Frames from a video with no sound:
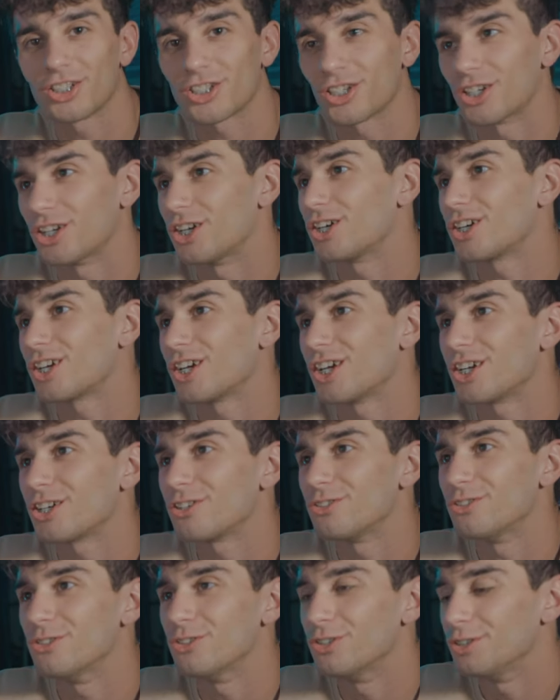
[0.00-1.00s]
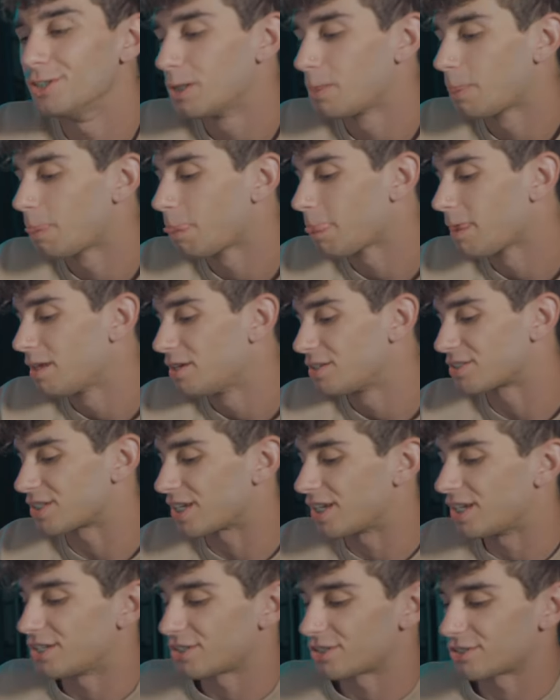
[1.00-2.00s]
So, okay, cool.
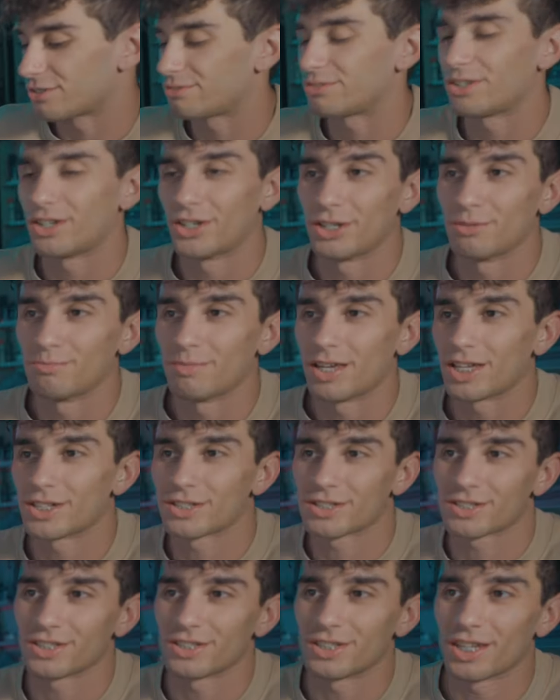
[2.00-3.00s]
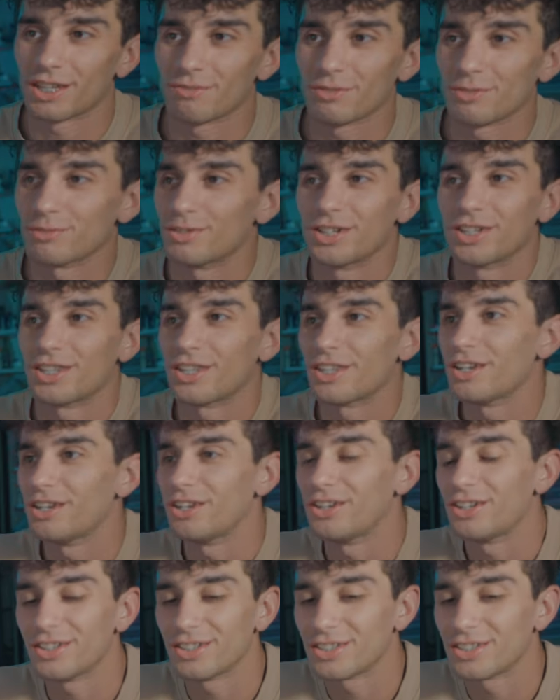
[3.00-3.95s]
Stannis is running Manson, everyone there.